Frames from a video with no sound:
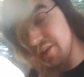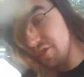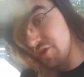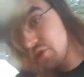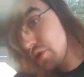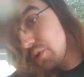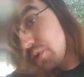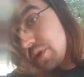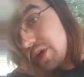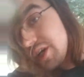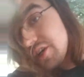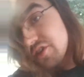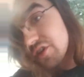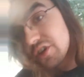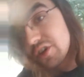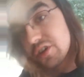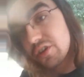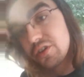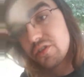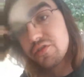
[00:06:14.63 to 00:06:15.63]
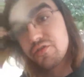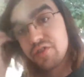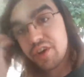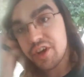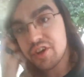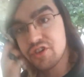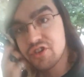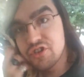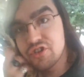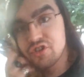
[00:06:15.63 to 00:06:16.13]
The two eternal
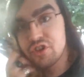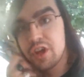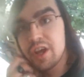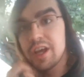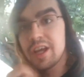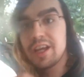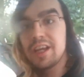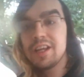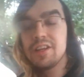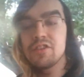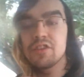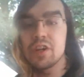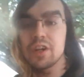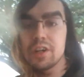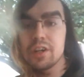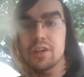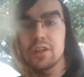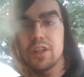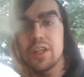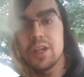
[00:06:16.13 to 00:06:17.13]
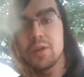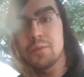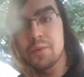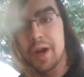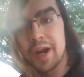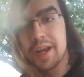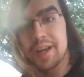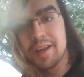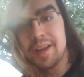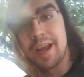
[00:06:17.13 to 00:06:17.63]
fish eternally
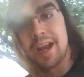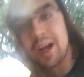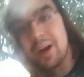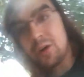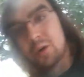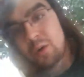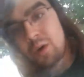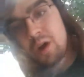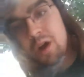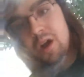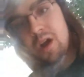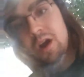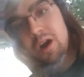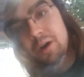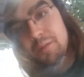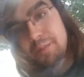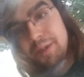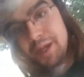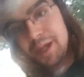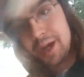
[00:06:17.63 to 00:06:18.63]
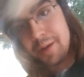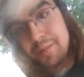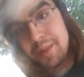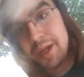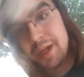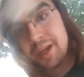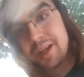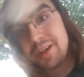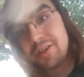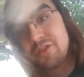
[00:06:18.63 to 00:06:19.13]
right now are becoming